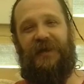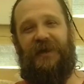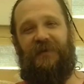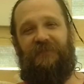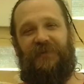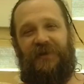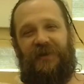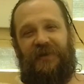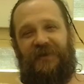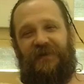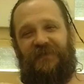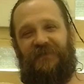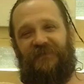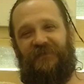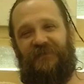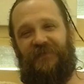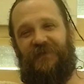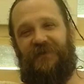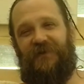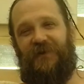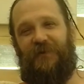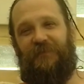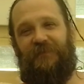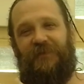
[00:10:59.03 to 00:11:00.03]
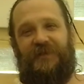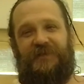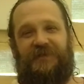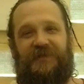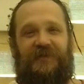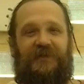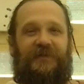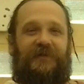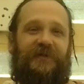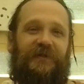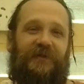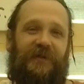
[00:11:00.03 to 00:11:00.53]
Your happy hippie is
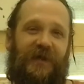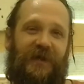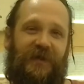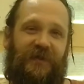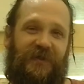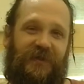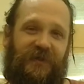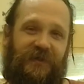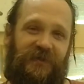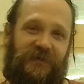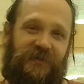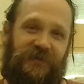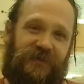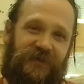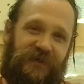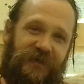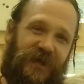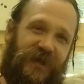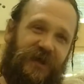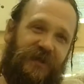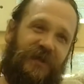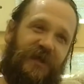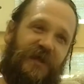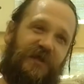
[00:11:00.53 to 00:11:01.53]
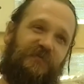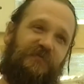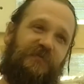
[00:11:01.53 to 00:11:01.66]
for homeless and the